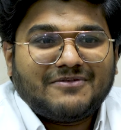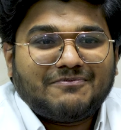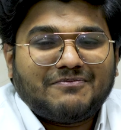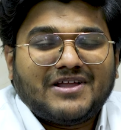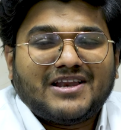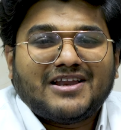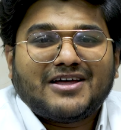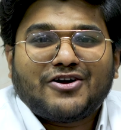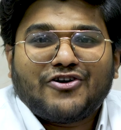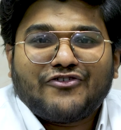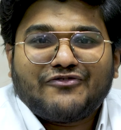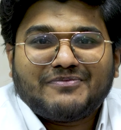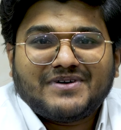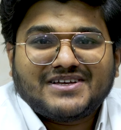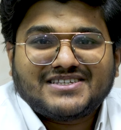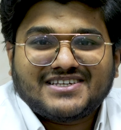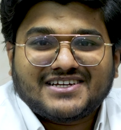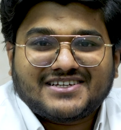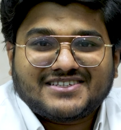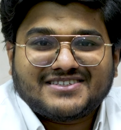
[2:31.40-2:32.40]
pillar of my
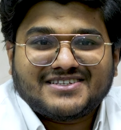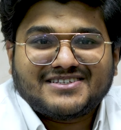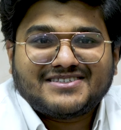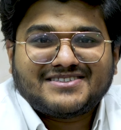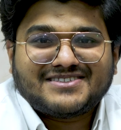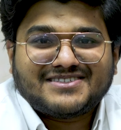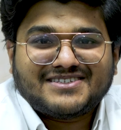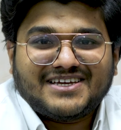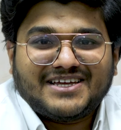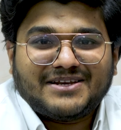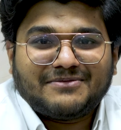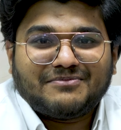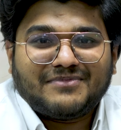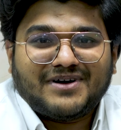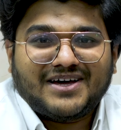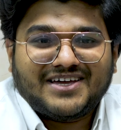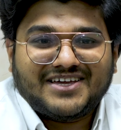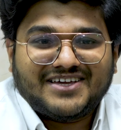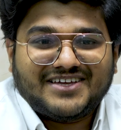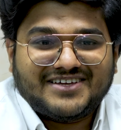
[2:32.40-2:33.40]
success in
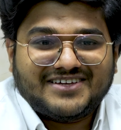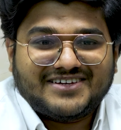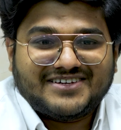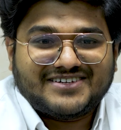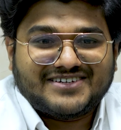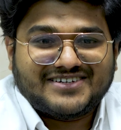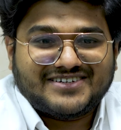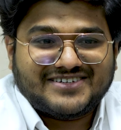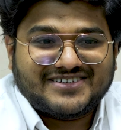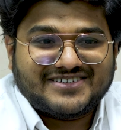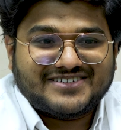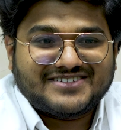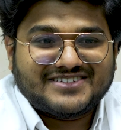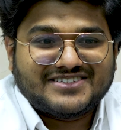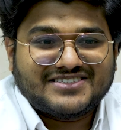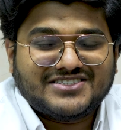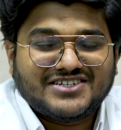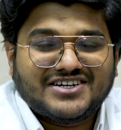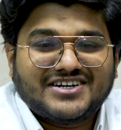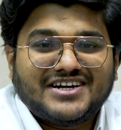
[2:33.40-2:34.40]
my
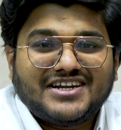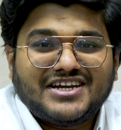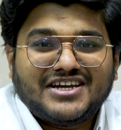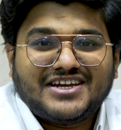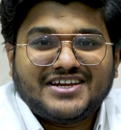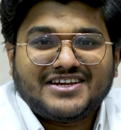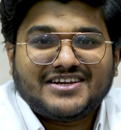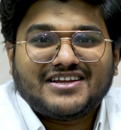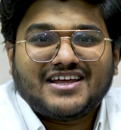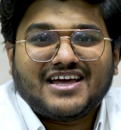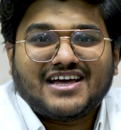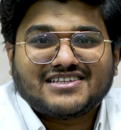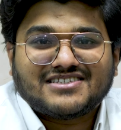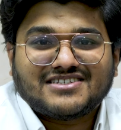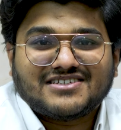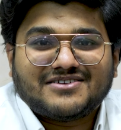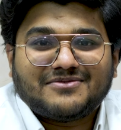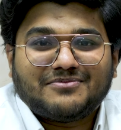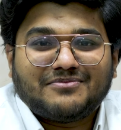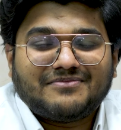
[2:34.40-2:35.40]
journey as
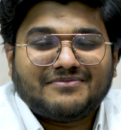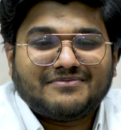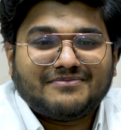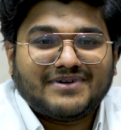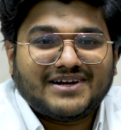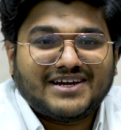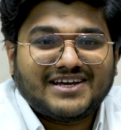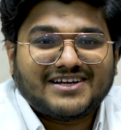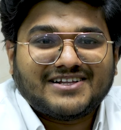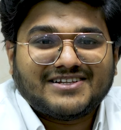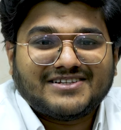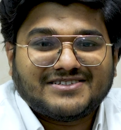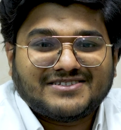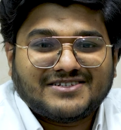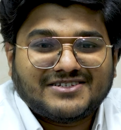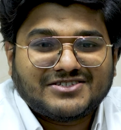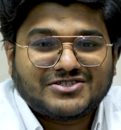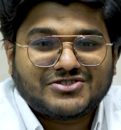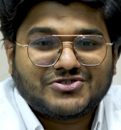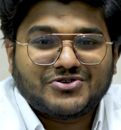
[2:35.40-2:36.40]
a medical
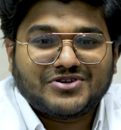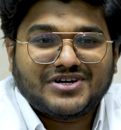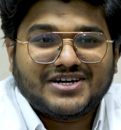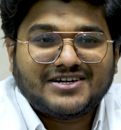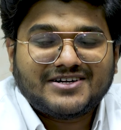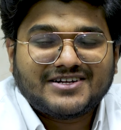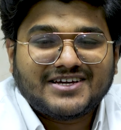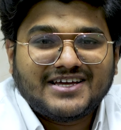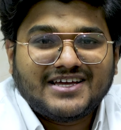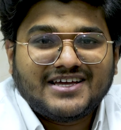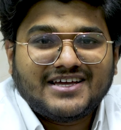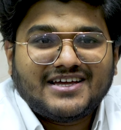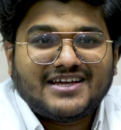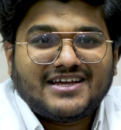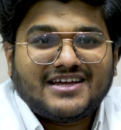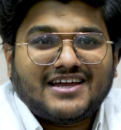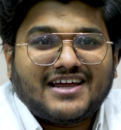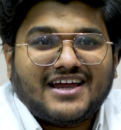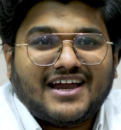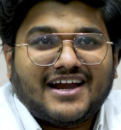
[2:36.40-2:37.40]
student,
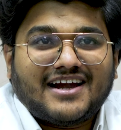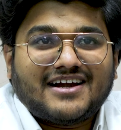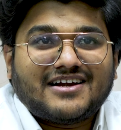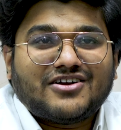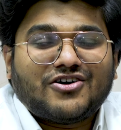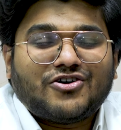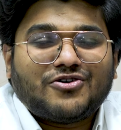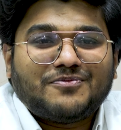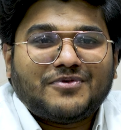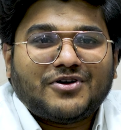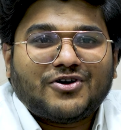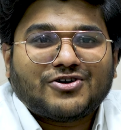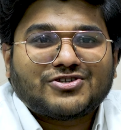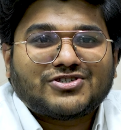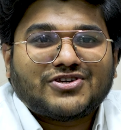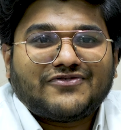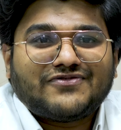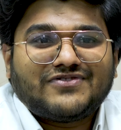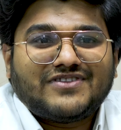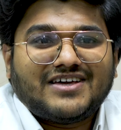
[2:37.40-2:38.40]
and now
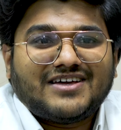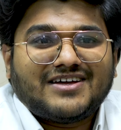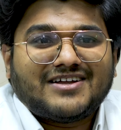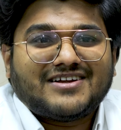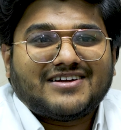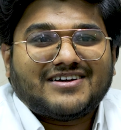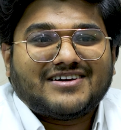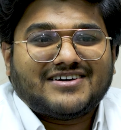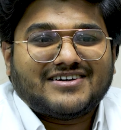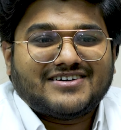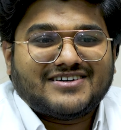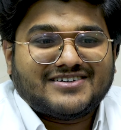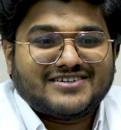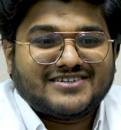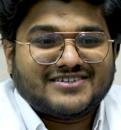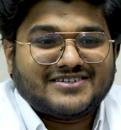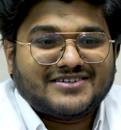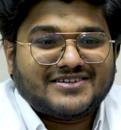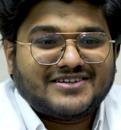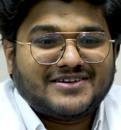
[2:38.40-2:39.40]
because of their
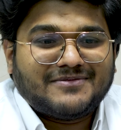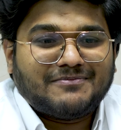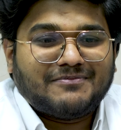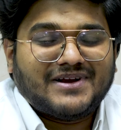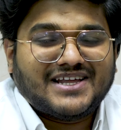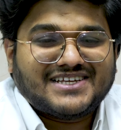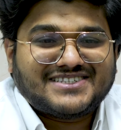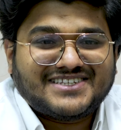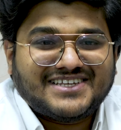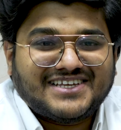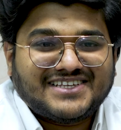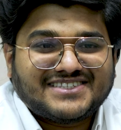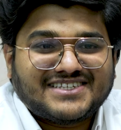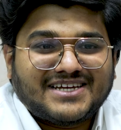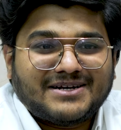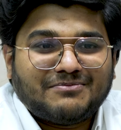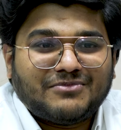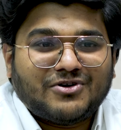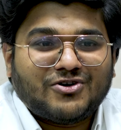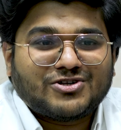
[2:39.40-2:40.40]
blessings
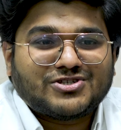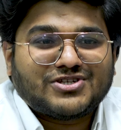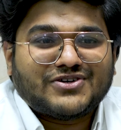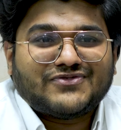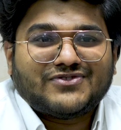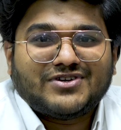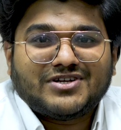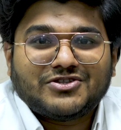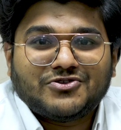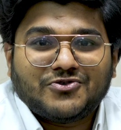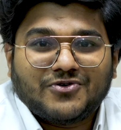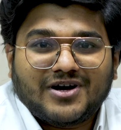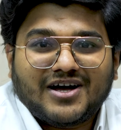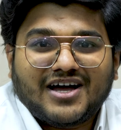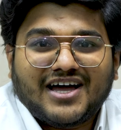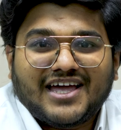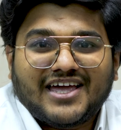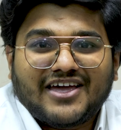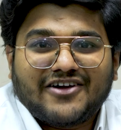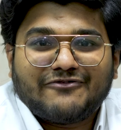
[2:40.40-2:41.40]
and because of their dua,
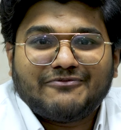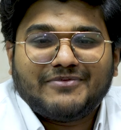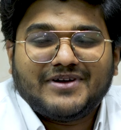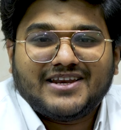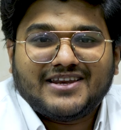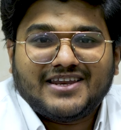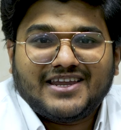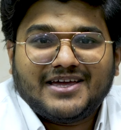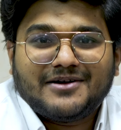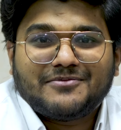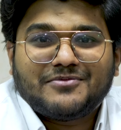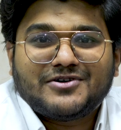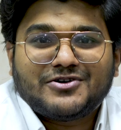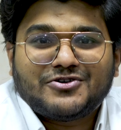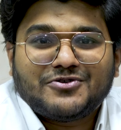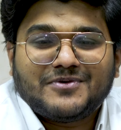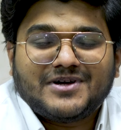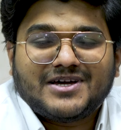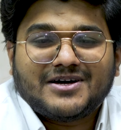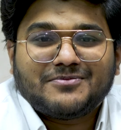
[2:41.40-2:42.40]
I have been able
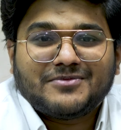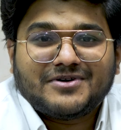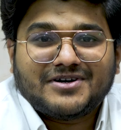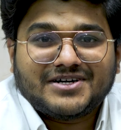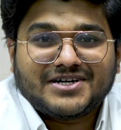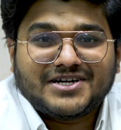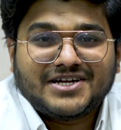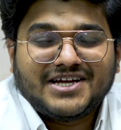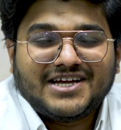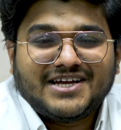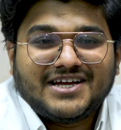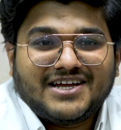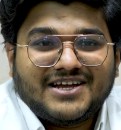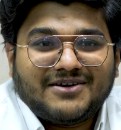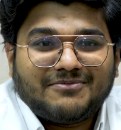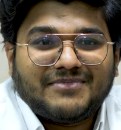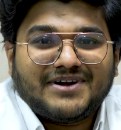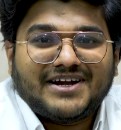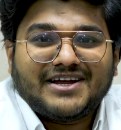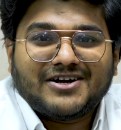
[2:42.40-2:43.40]
to become a
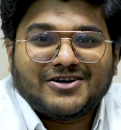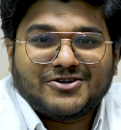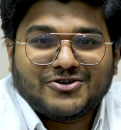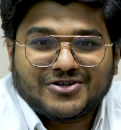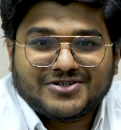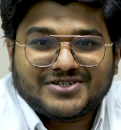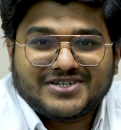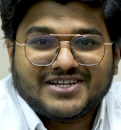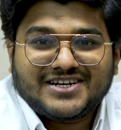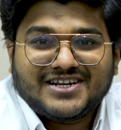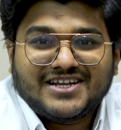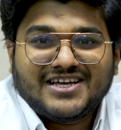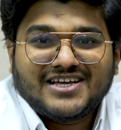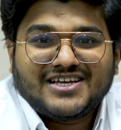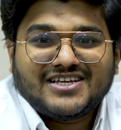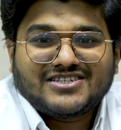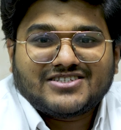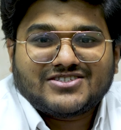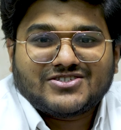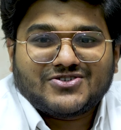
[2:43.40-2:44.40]
medical doctor.
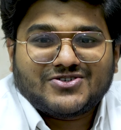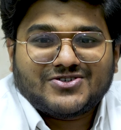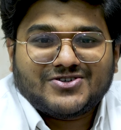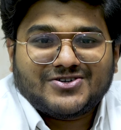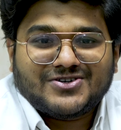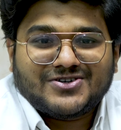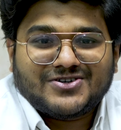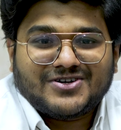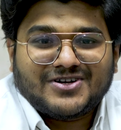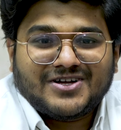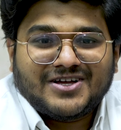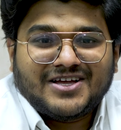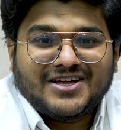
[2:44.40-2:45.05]
So